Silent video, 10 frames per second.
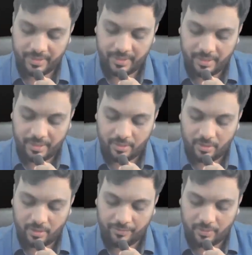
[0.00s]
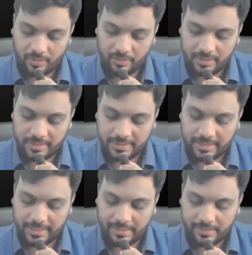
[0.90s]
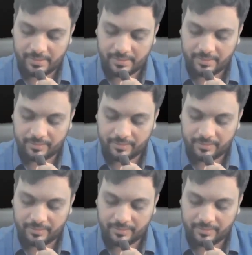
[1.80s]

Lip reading: Cutoff on the sales.